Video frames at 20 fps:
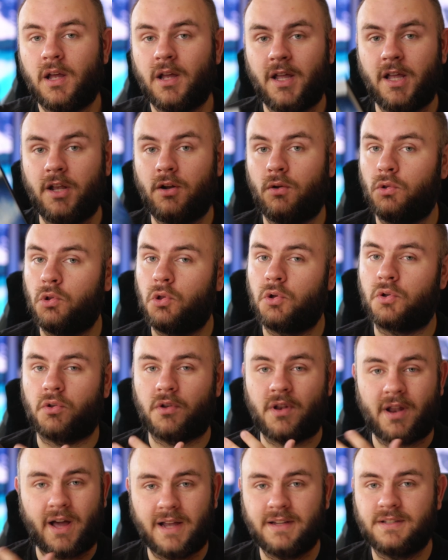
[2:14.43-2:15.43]
it'll
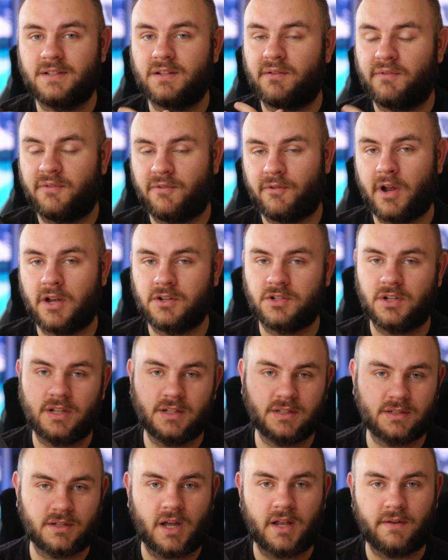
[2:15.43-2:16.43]
look nice and fresh
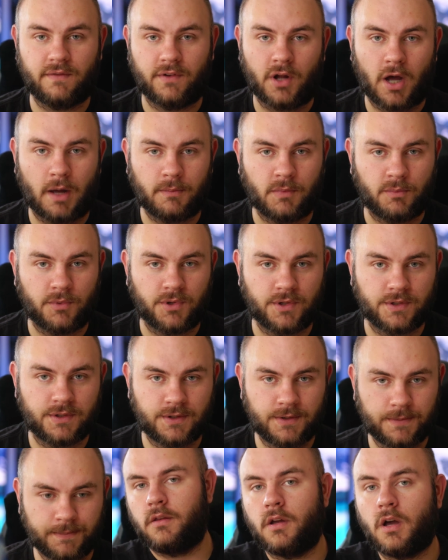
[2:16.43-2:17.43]
inside of an
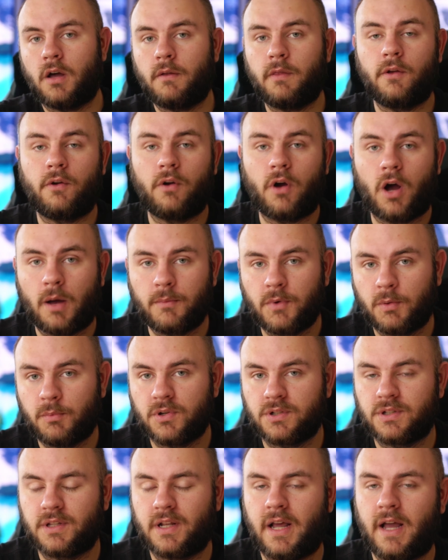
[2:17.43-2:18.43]
omnibus. The other
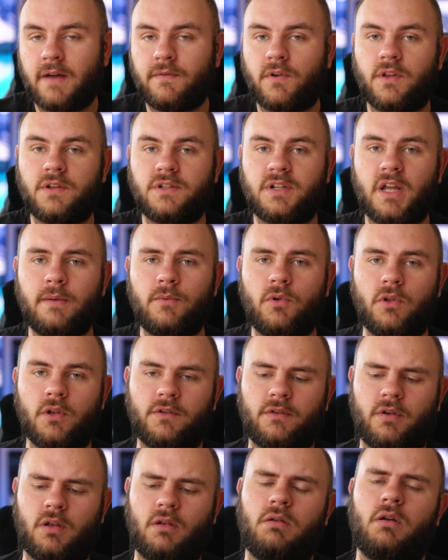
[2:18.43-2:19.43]
omnibus that I have on the table
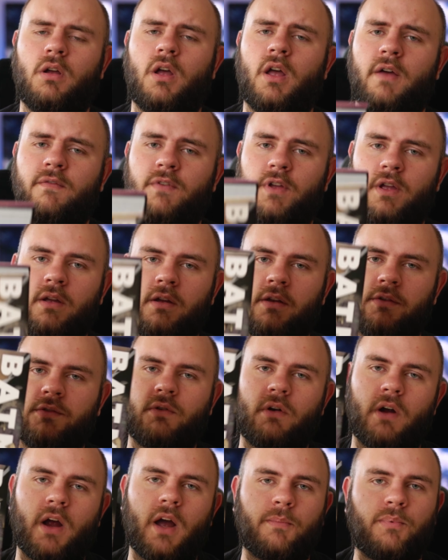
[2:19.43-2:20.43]
is heavy as
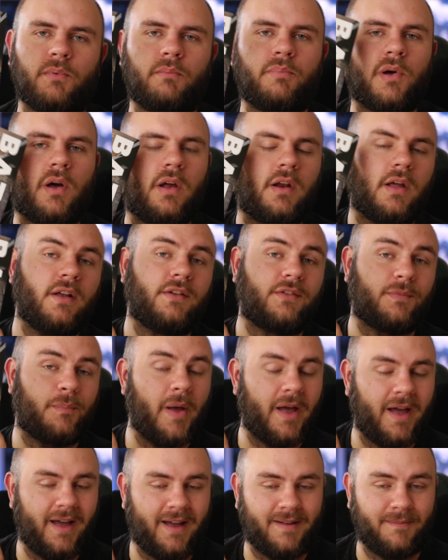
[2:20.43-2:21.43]
crap, but it's
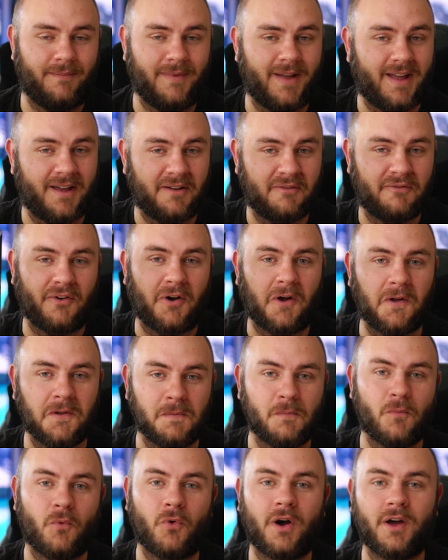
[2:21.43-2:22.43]
Batman
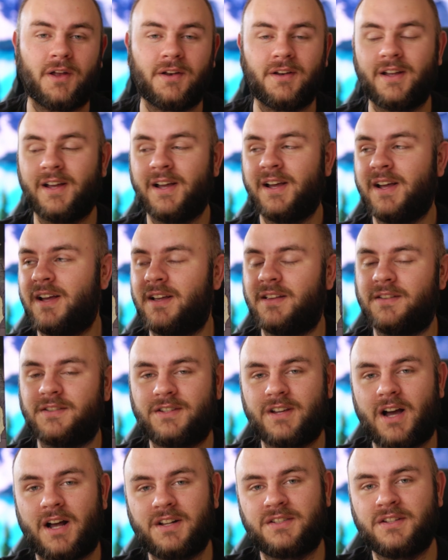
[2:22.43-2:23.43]
Volume 1,
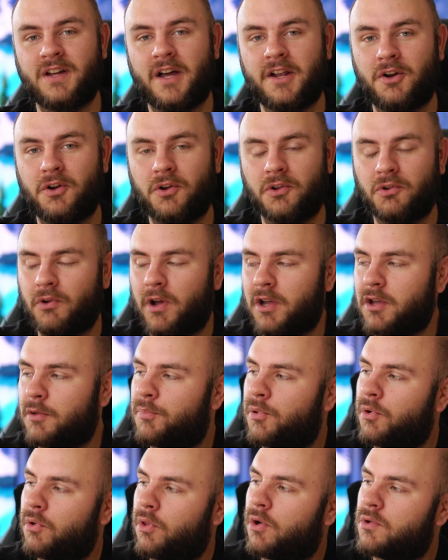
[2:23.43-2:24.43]
Scott Snyder and Greg
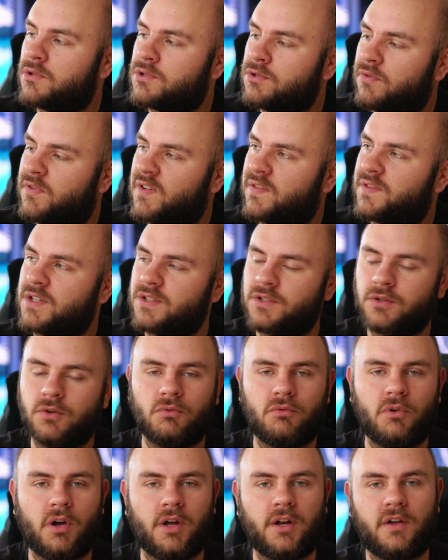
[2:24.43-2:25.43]
Capullo's New
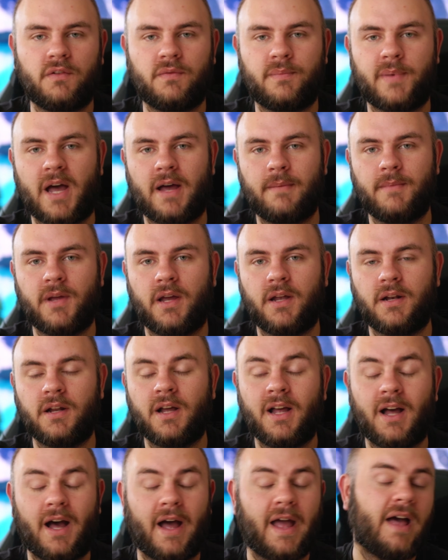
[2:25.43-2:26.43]
52 run of Batman.
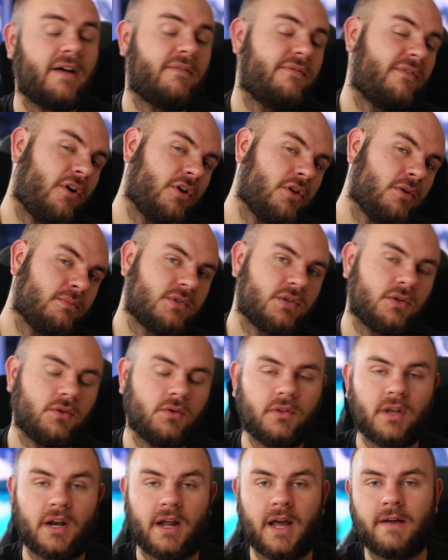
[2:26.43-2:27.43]
I have Volume
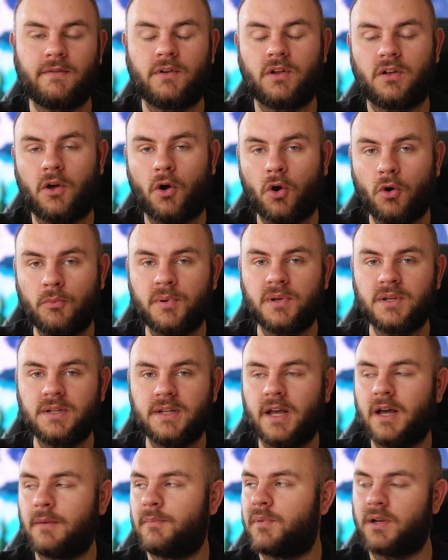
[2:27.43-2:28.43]
2 that I haven't opened
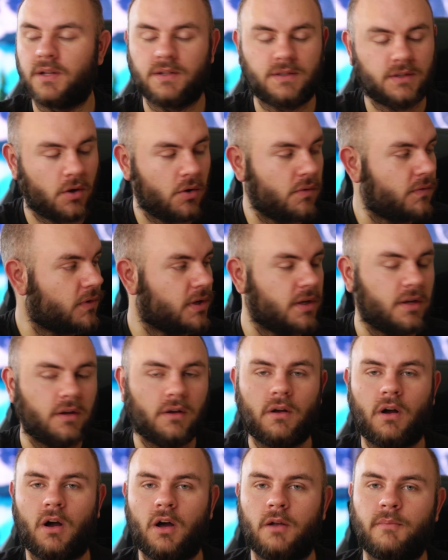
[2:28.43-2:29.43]
yet, but it's over
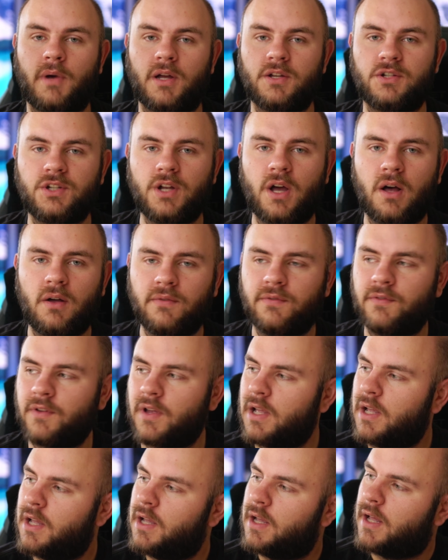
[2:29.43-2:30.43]
here on my shelf.
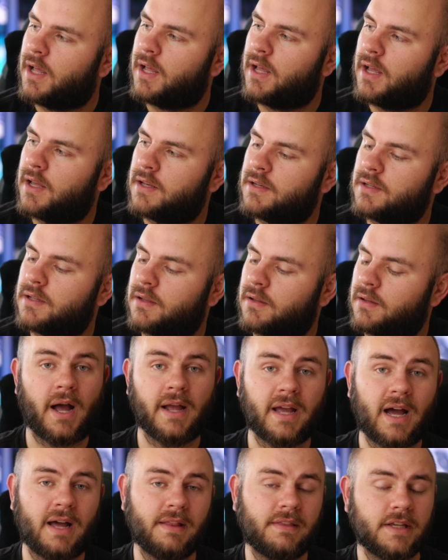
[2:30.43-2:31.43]
And
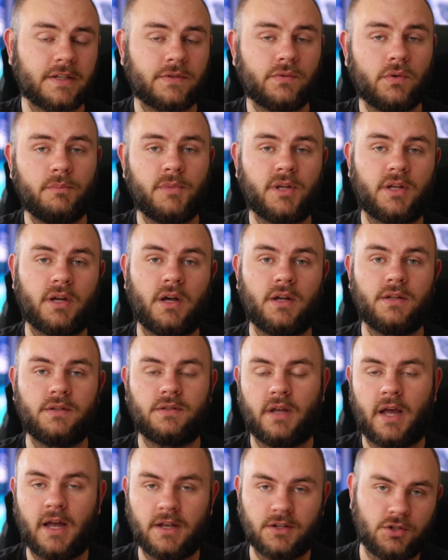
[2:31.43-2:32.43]
I got this one
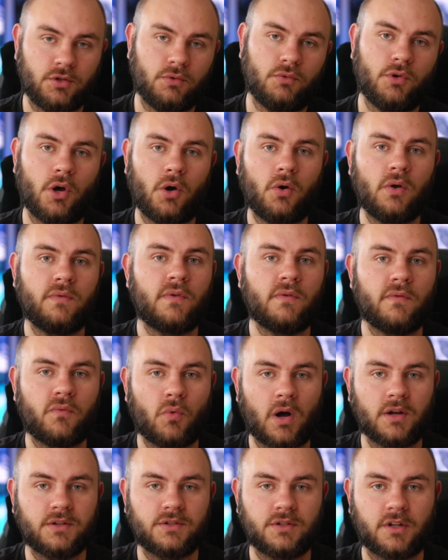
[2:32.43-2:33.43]
because, as you know, if you've
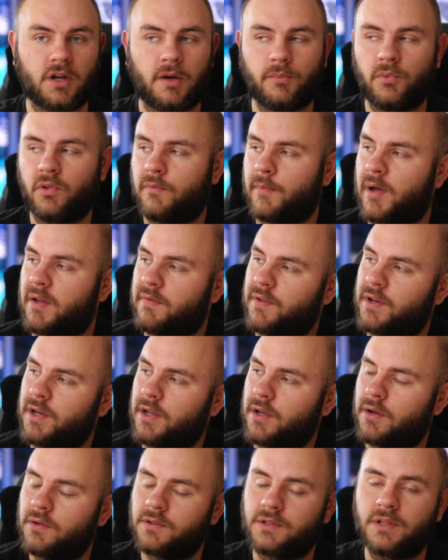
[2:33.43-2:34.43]
watched a couple of my
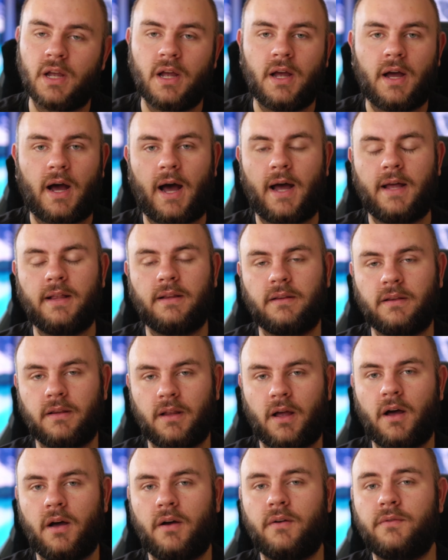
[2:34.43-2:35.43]
videos, I
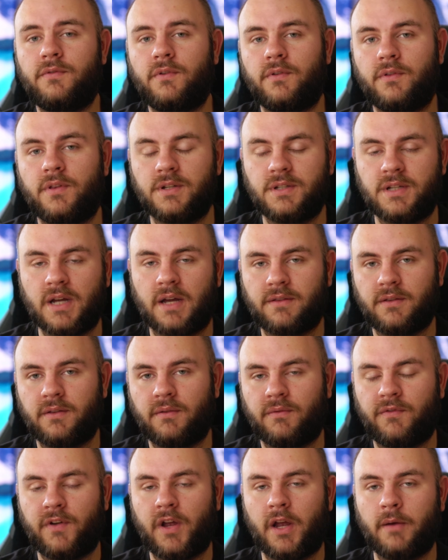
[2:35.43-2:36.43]
love the Death of
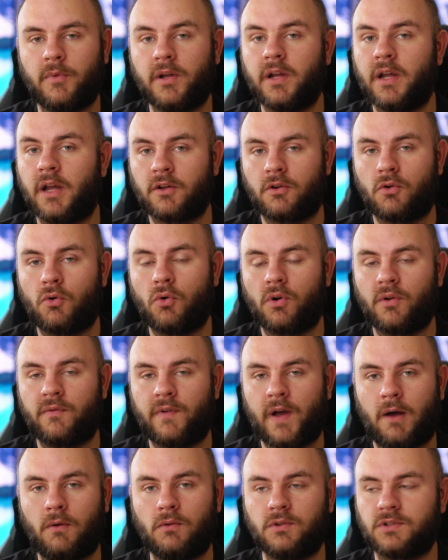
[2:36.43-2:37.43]
the Family and Court of
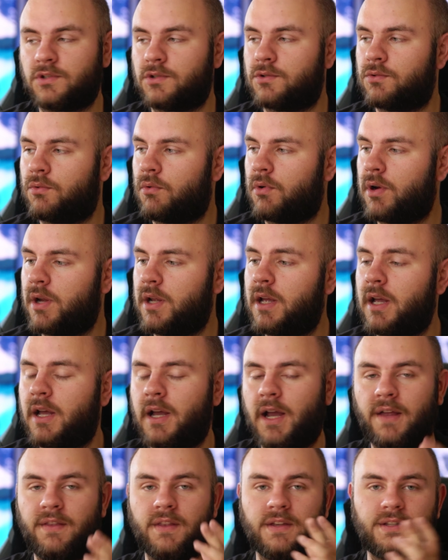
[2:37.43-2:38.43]
Owls story,
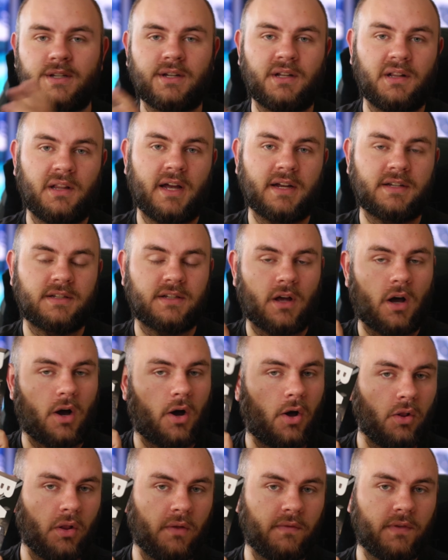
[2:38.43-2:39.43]
and this collects
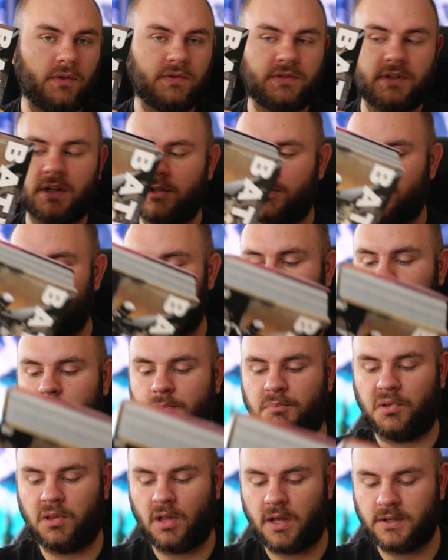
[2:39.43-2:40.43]
all of those issues
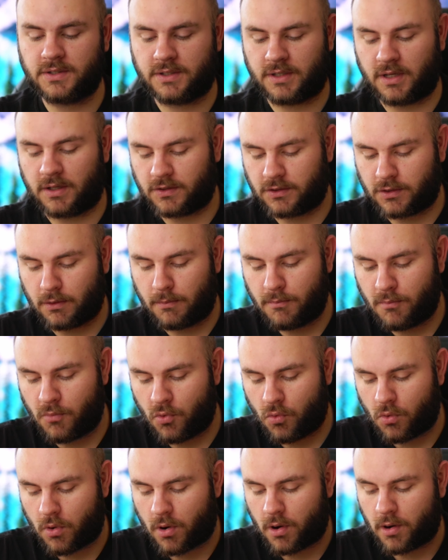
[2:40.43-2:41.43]
plus some
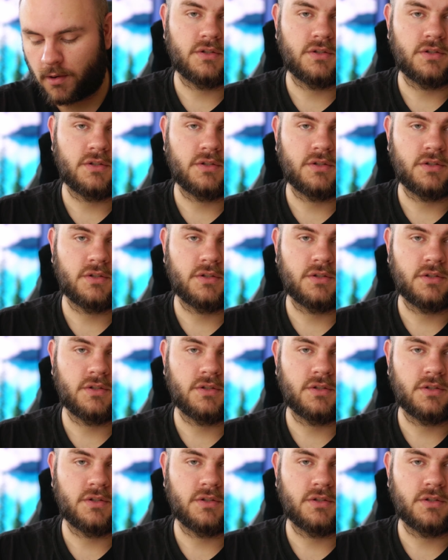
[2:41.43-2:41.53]
more.